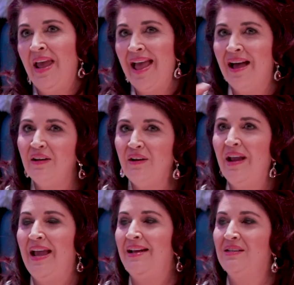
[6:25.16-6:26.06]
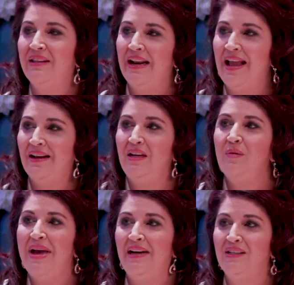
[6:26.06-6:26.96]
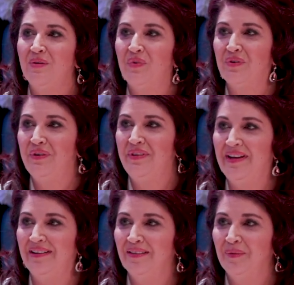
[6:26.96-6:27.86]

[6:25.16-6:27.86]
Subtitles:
how do you handle that? How do you manage them through that?